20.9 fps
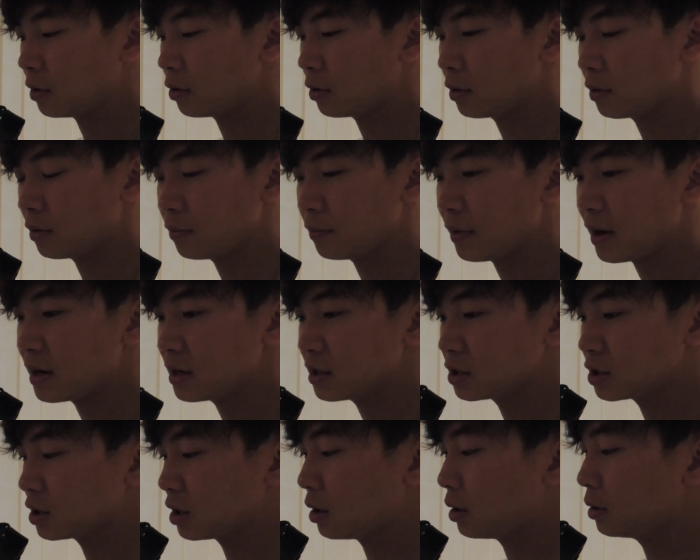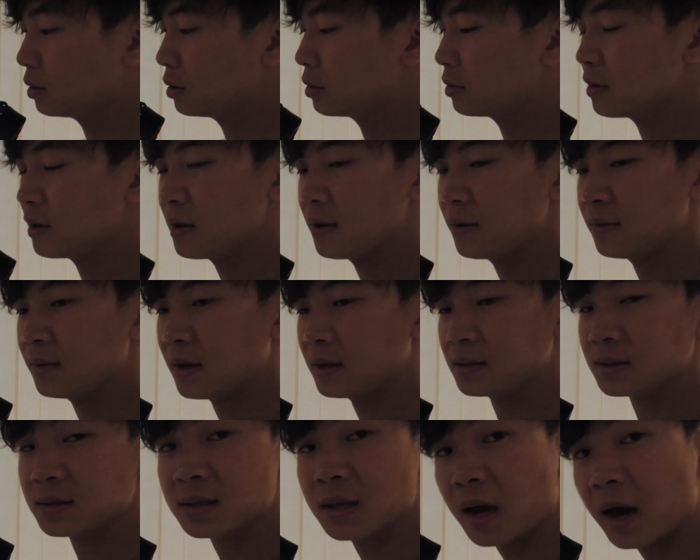or a reddish color.
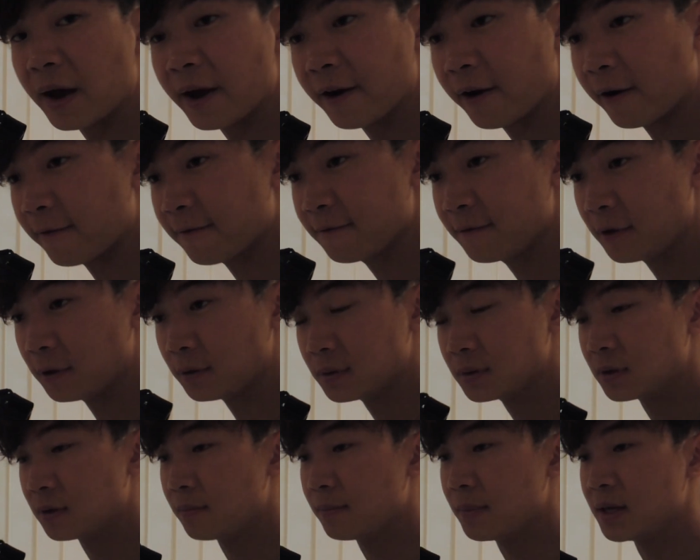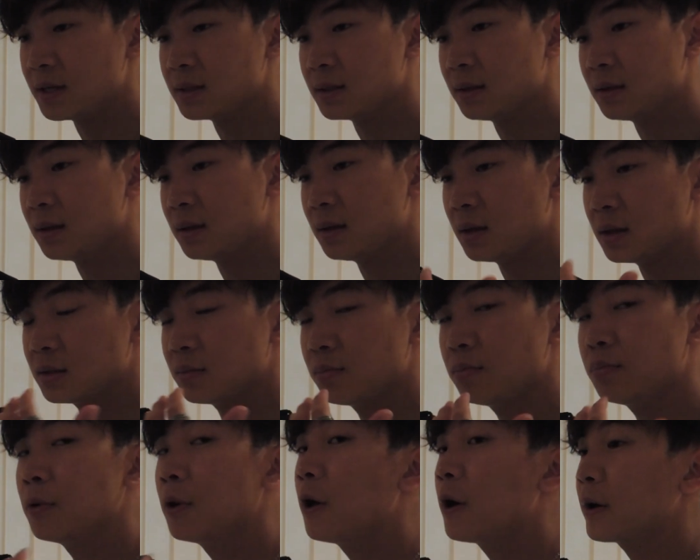That's the IR filter. Basically that's
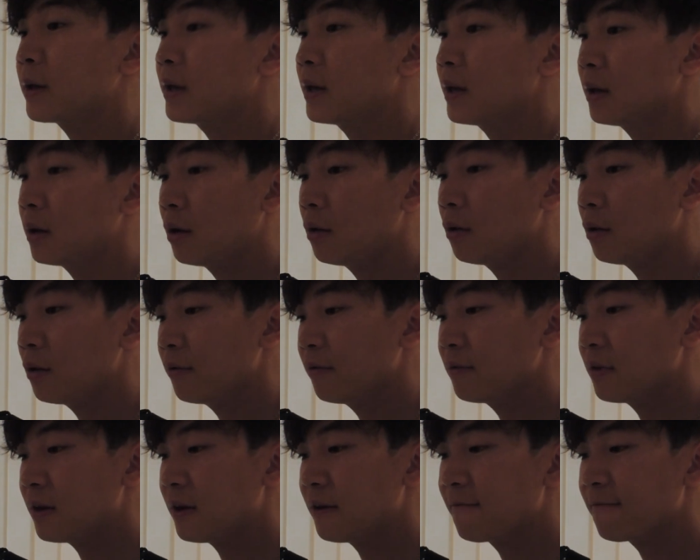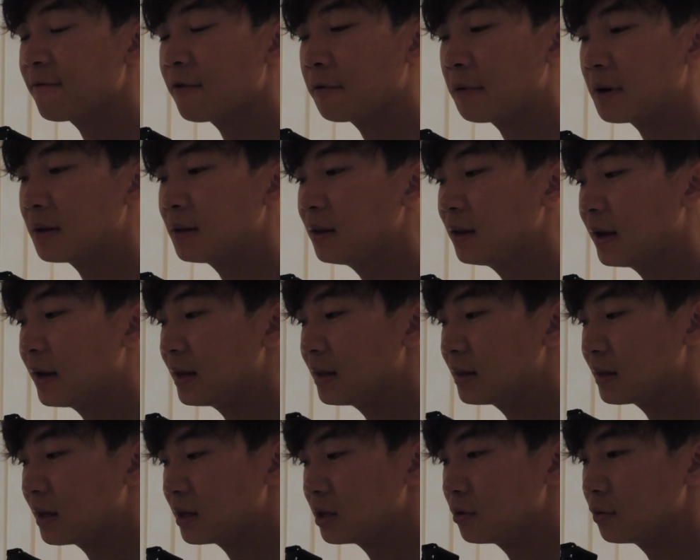blocking all of the infrared
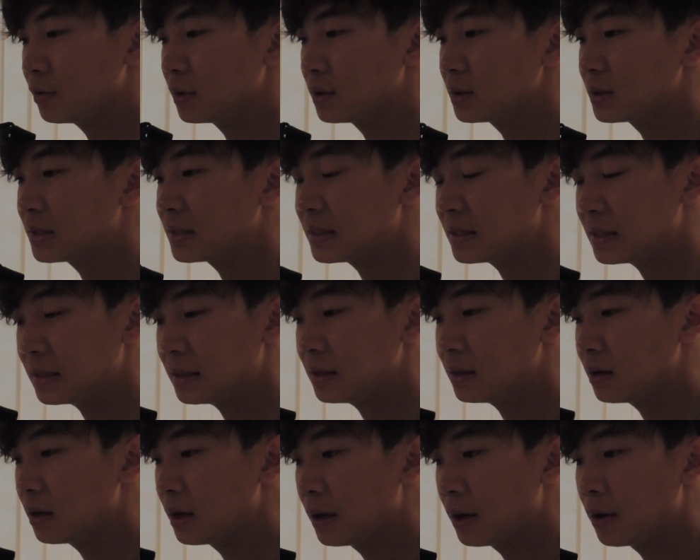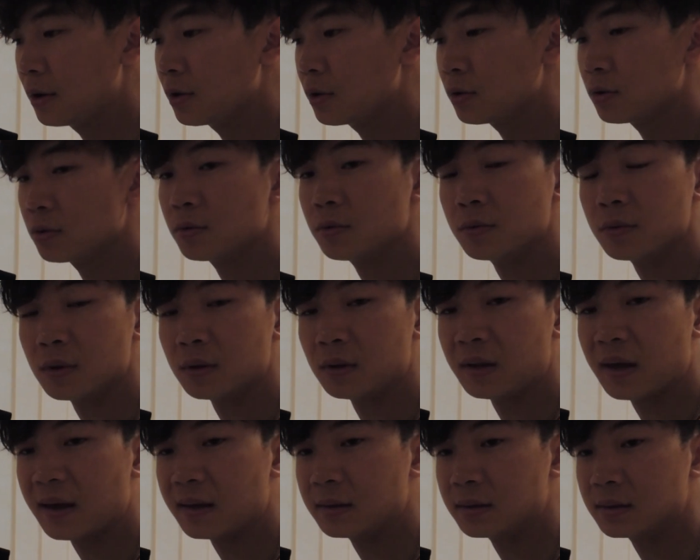light that you would see through the
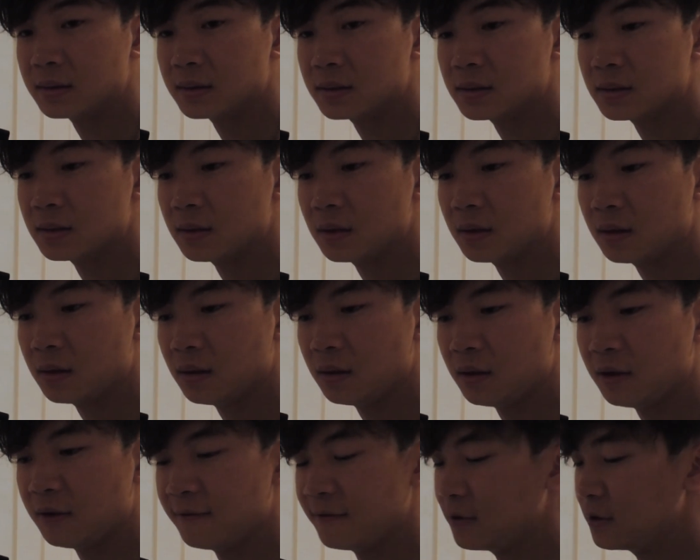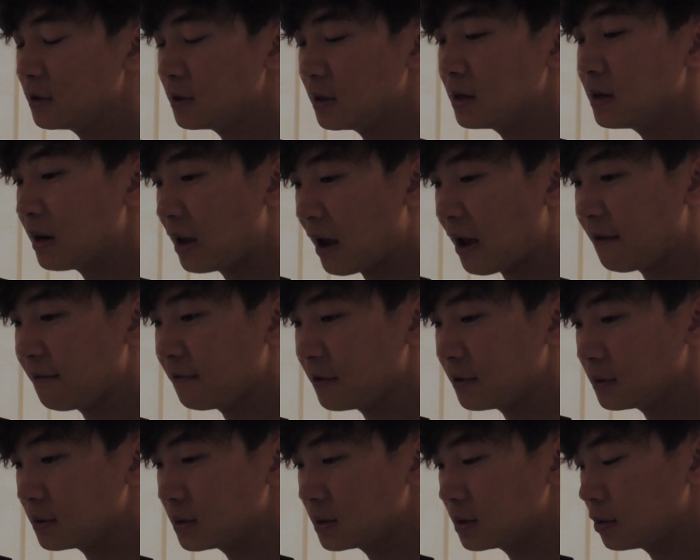lens if you didn't have
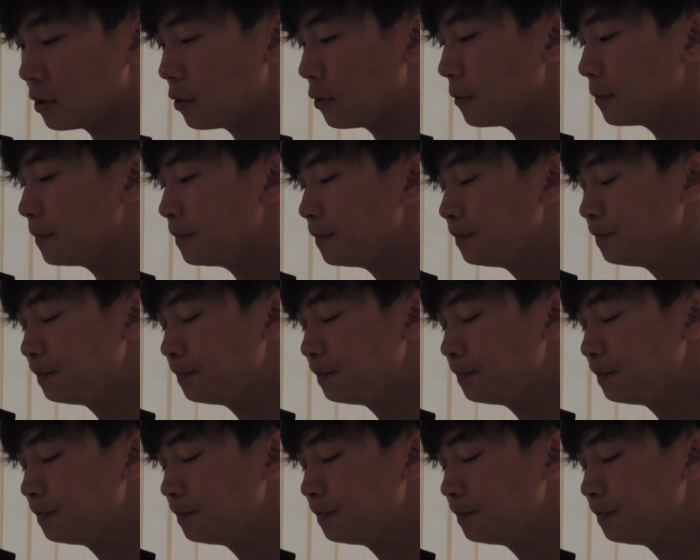it. So